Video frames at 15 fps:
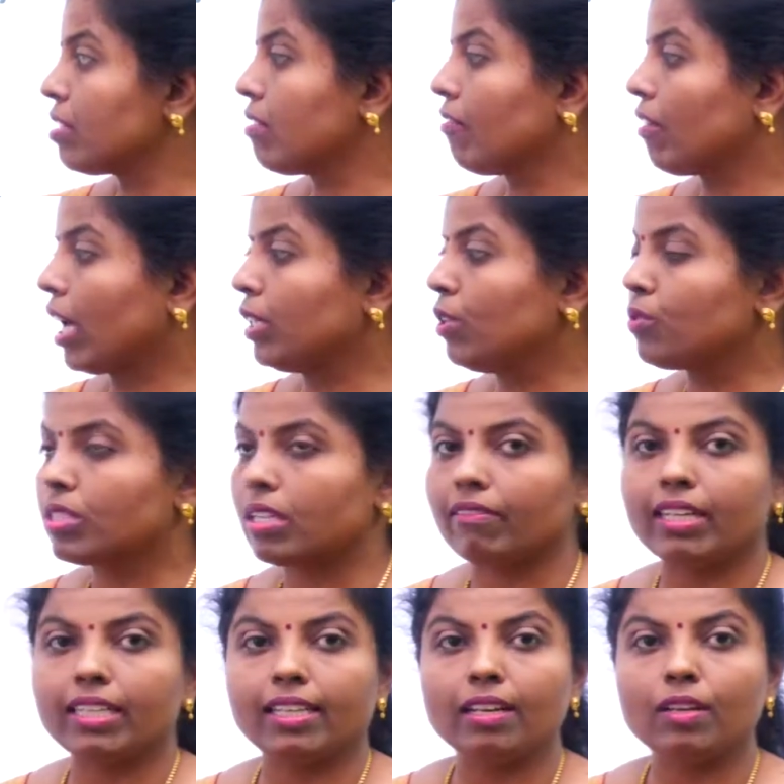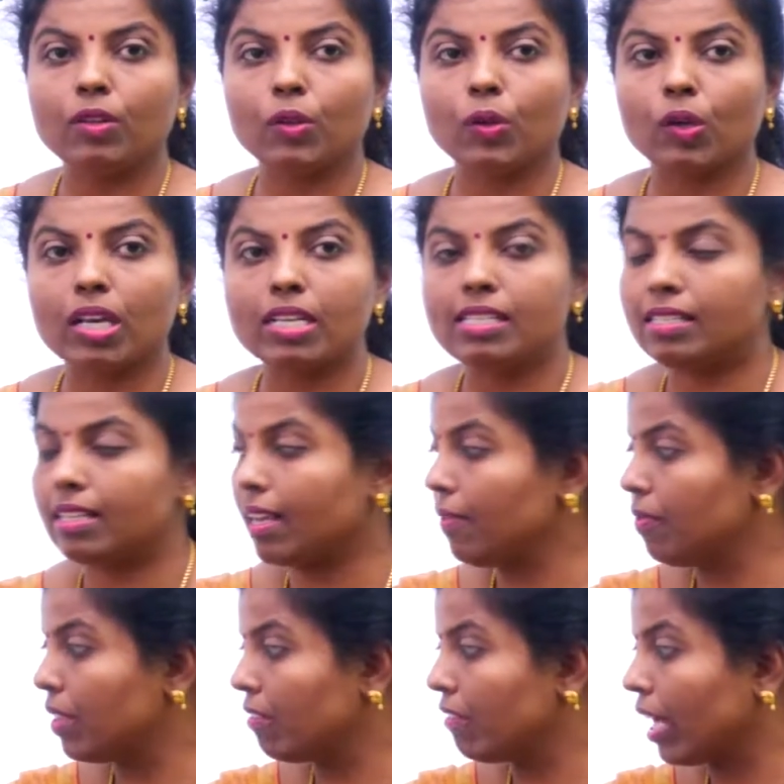the value 17. You can
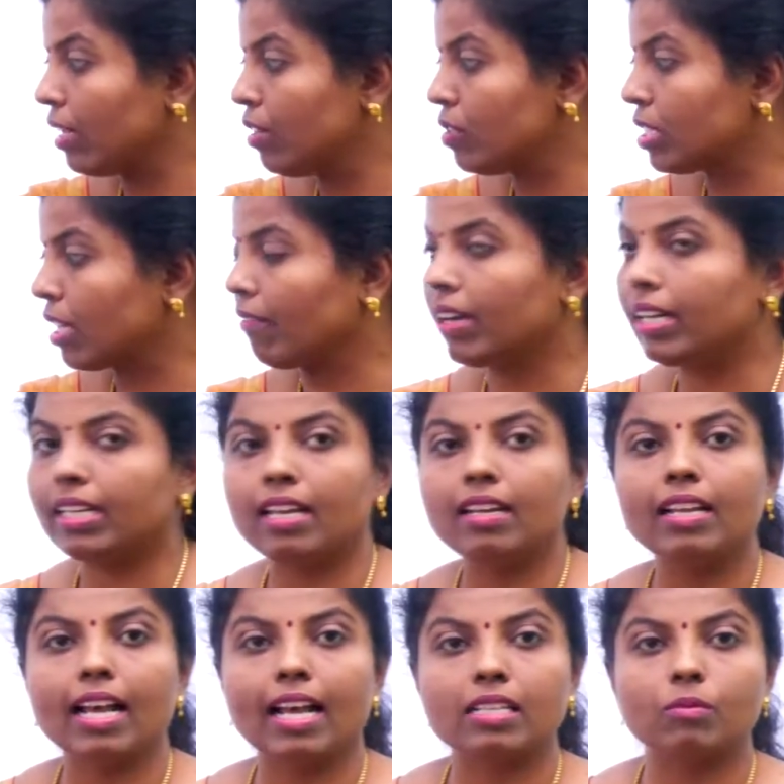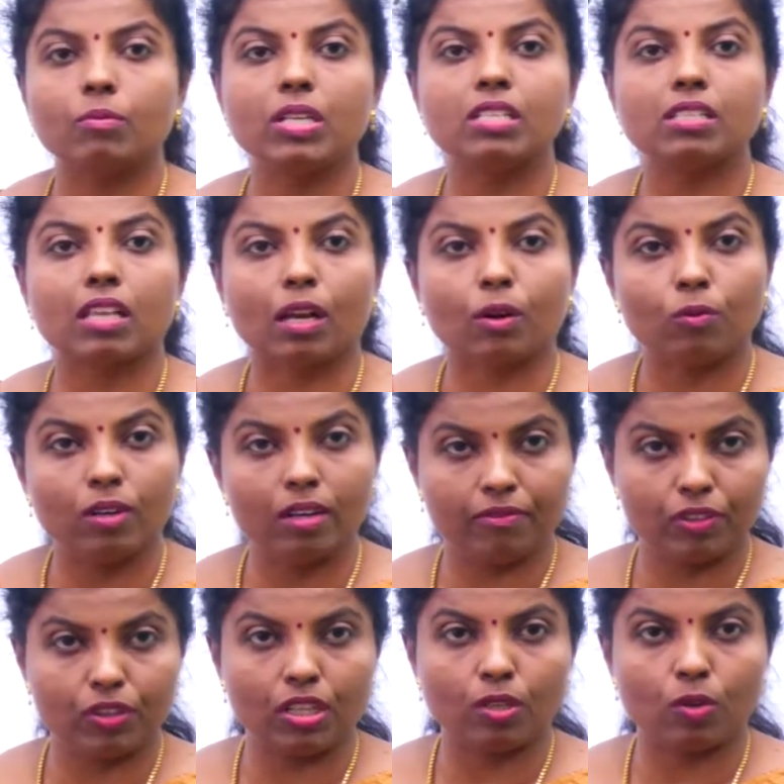see the value 17 has been surrounded
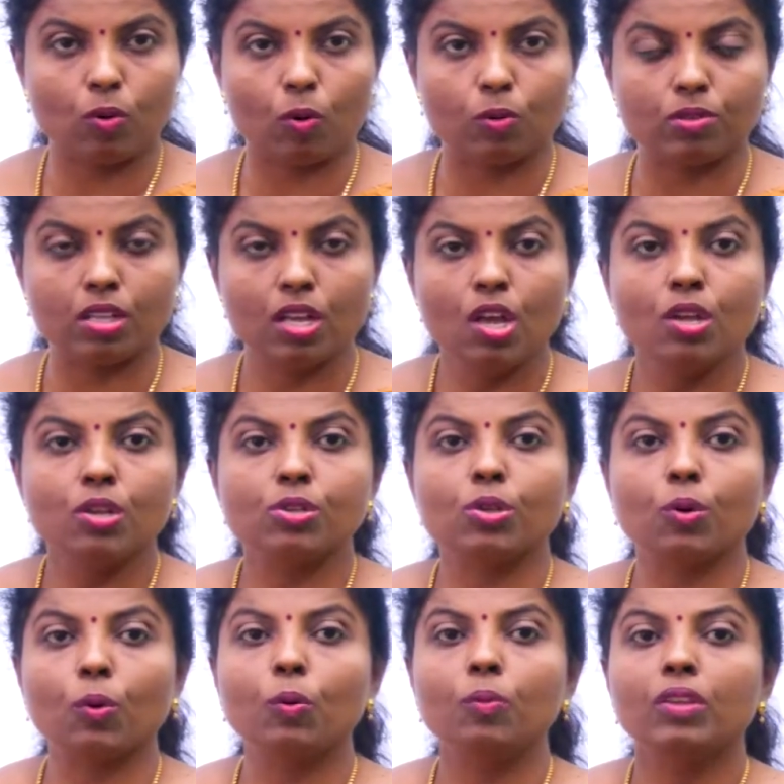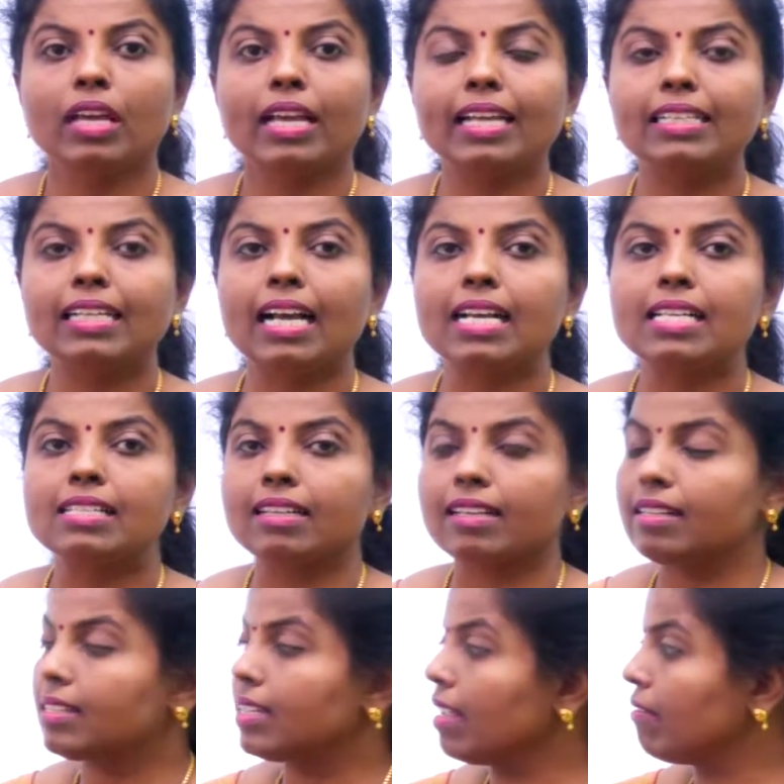within quotes. So, it has
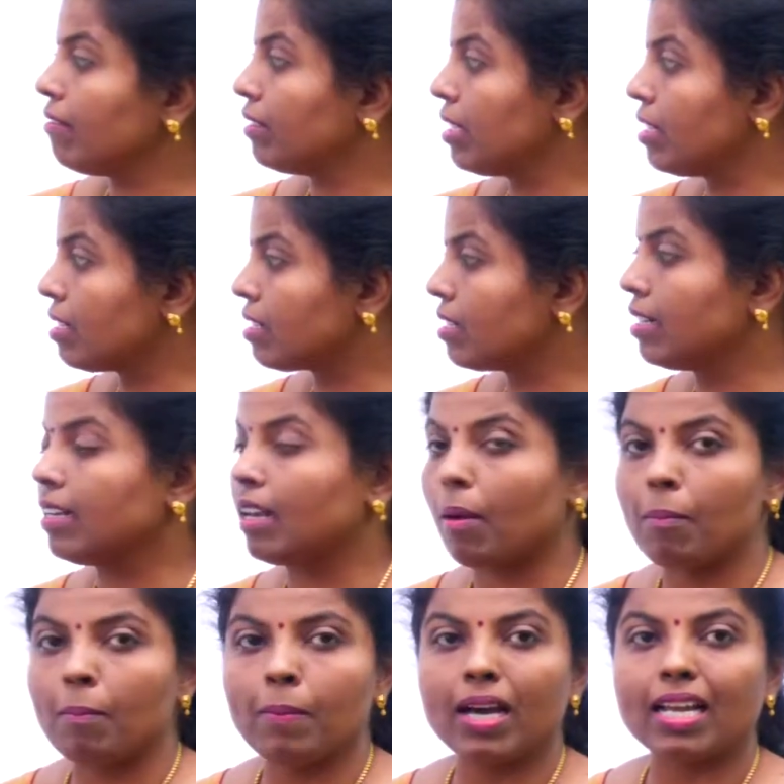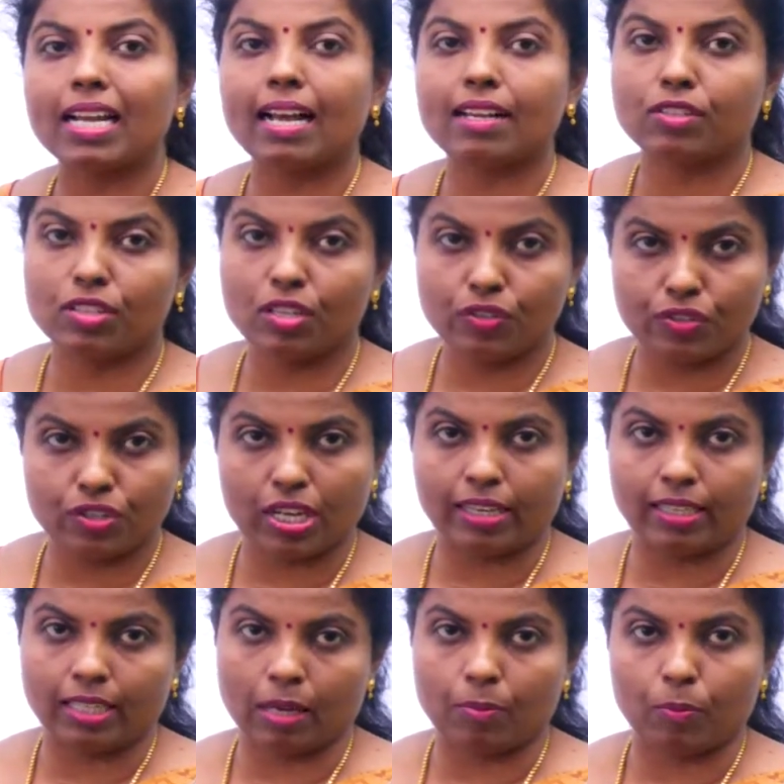received this number as a
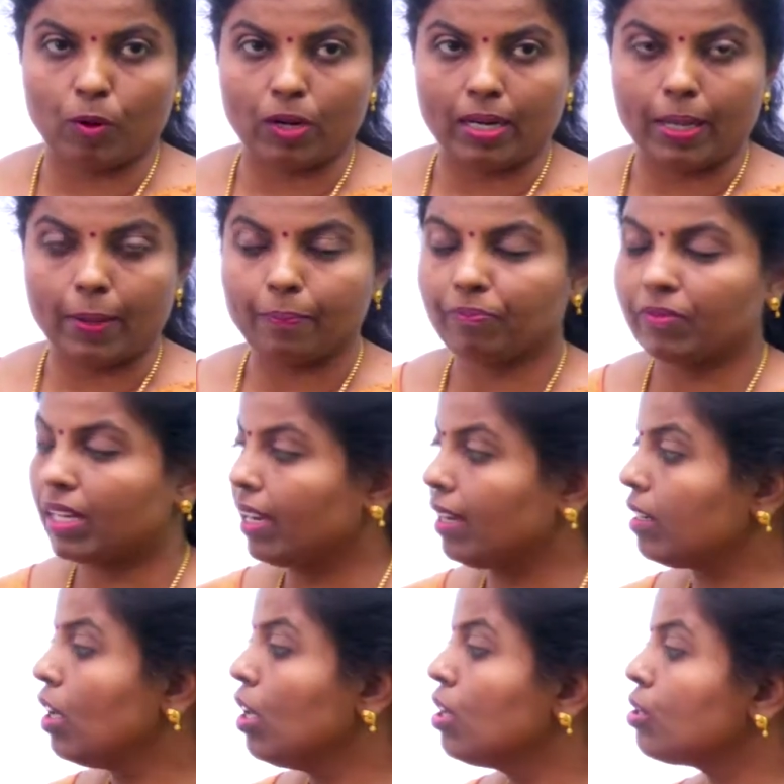string type only, right?